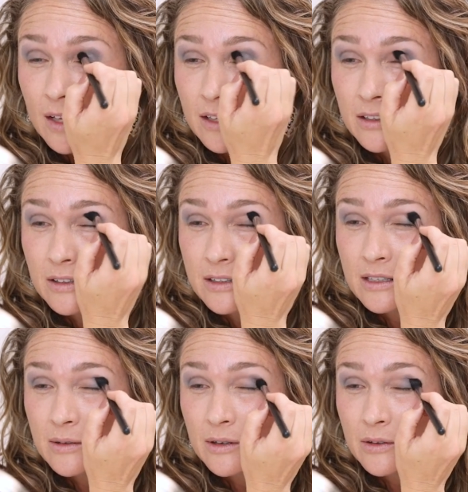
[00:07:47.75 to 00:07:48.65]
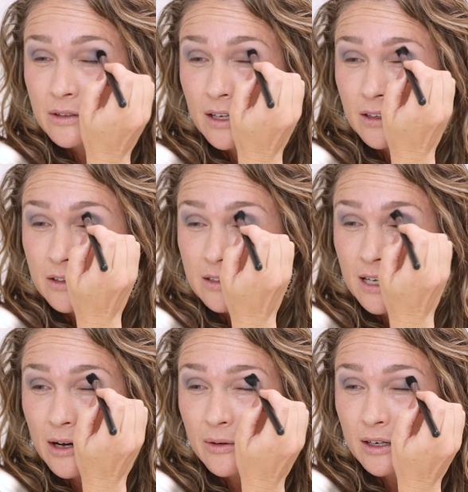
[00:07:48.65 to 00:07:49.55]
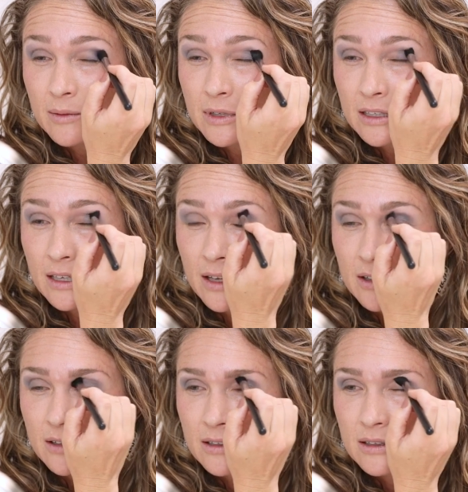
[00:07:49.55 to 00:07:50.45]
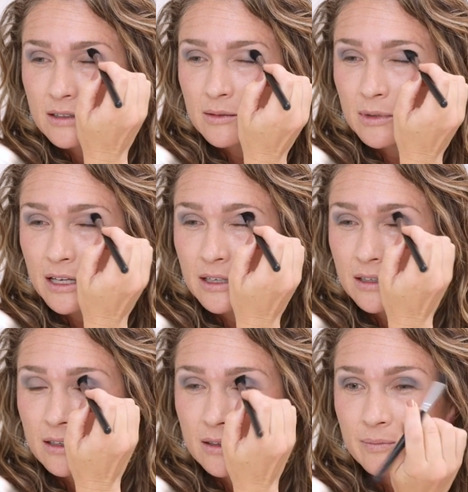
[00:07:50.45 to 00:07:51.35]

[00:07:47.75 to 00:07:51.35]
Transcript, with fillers: And you can see where those colors now are coming together to blend